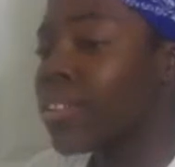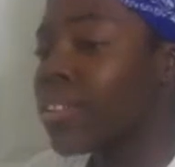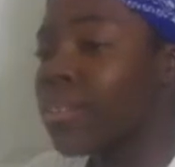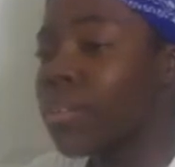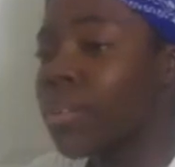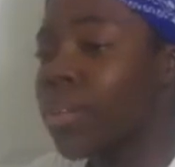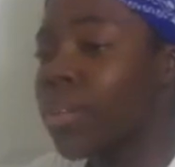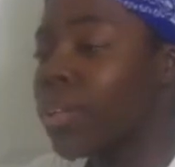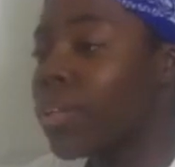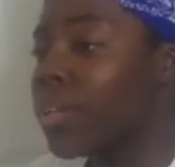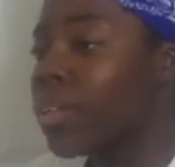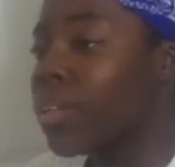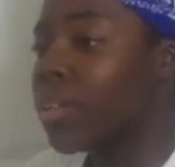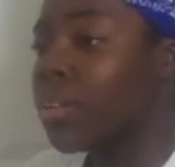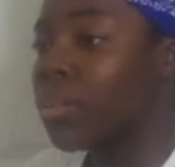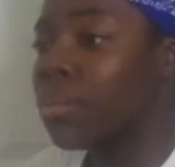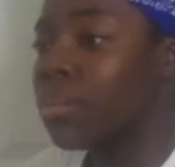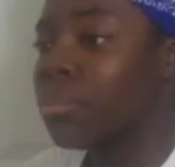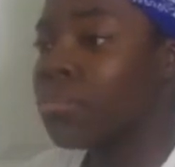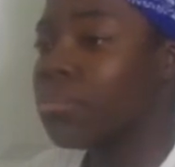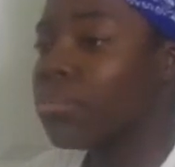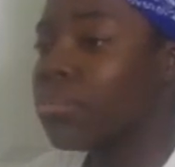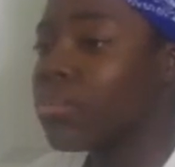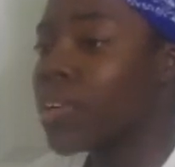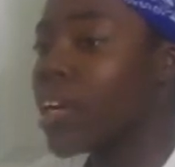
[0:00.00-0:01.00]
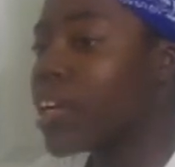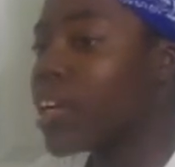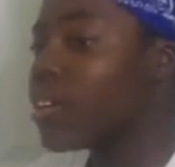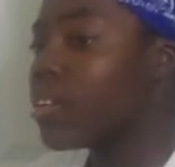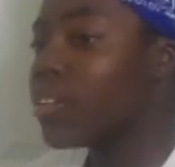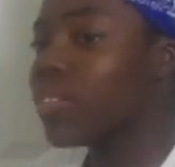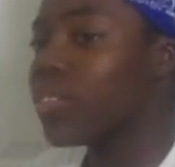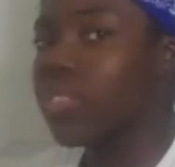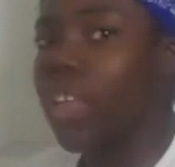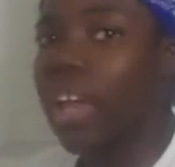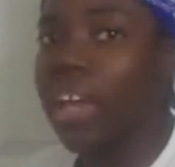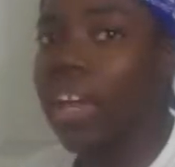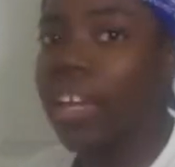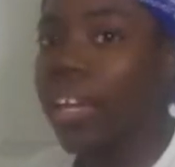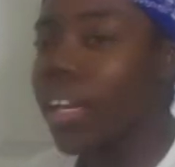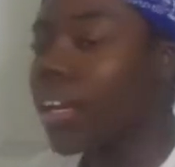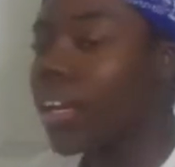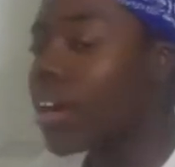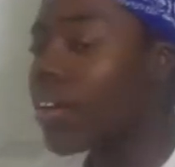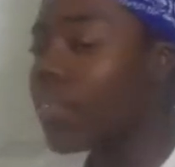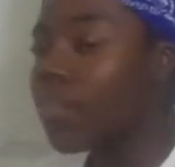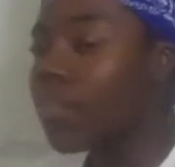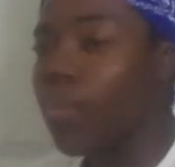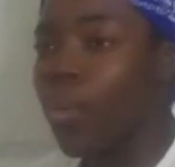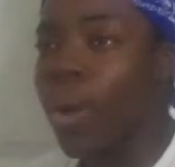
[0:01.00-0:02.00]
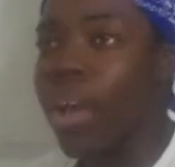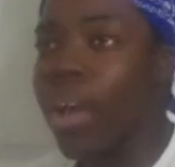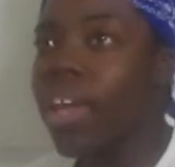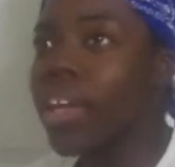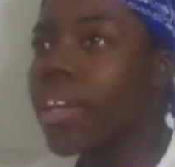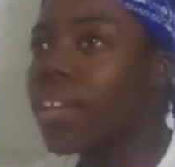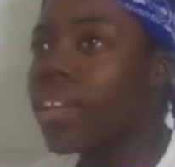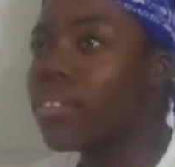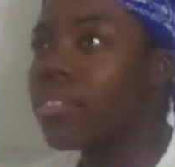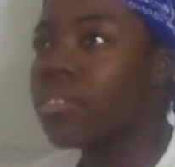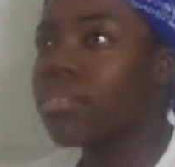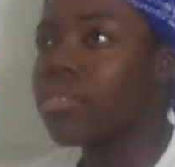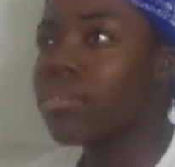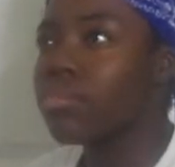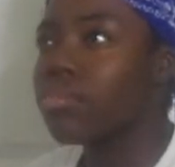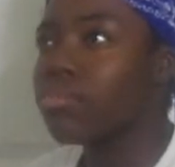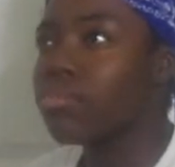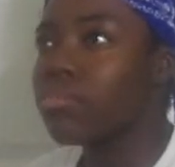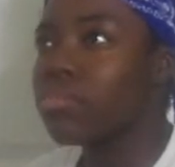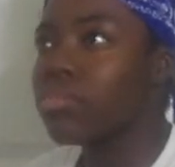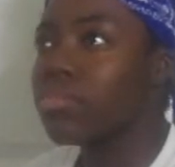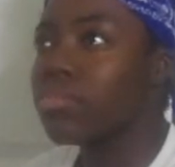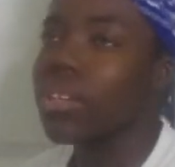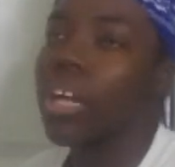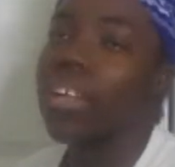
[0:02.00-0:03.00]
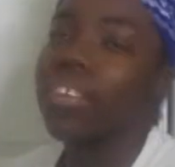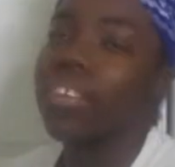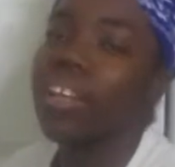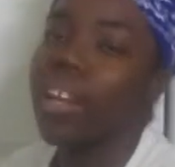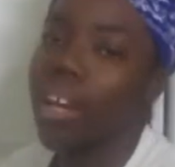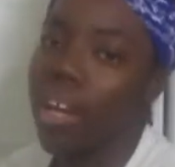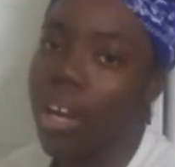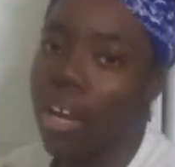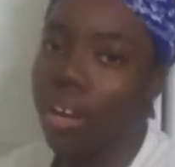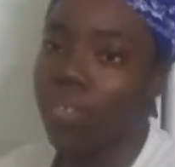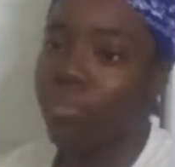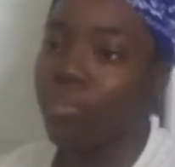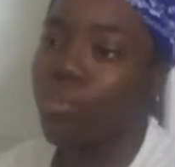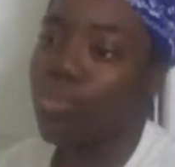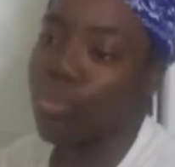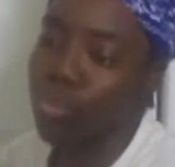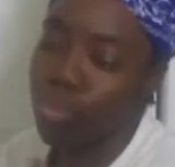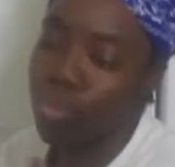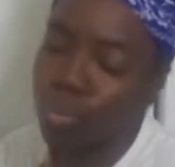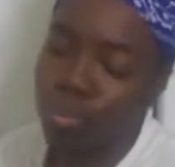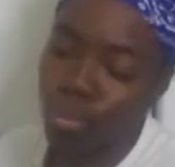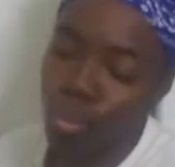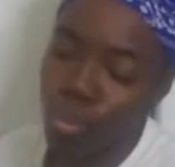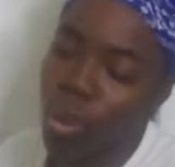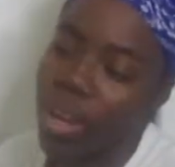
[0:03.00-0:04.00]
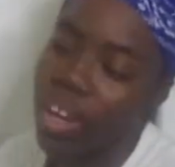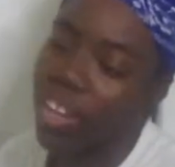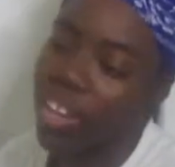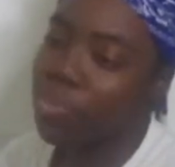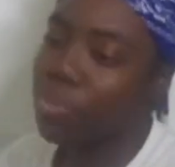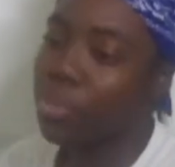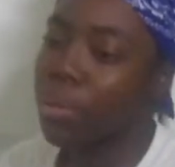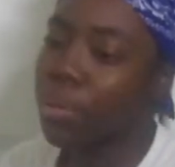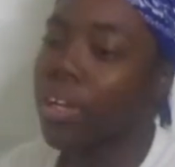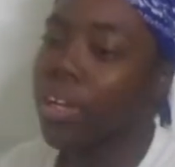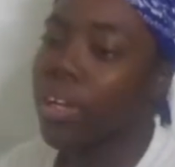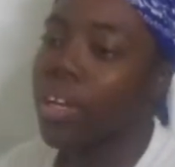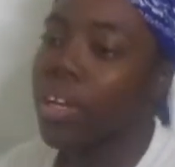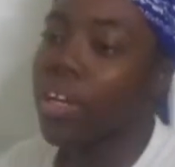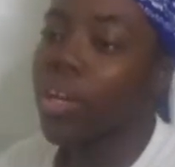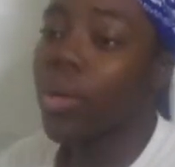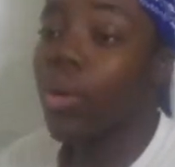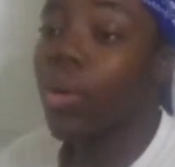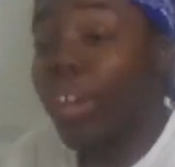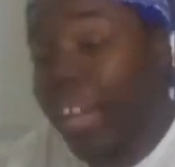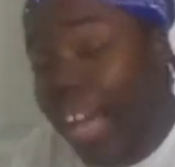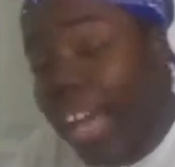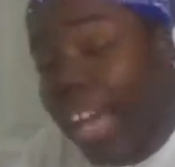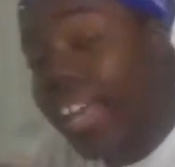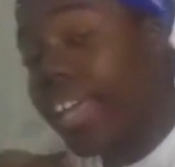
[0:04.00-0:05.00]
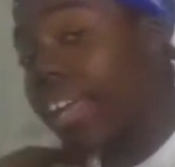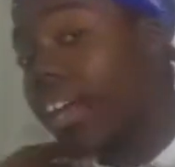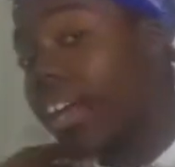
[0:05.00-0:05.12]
um thinking of ways not thinking of ways but creating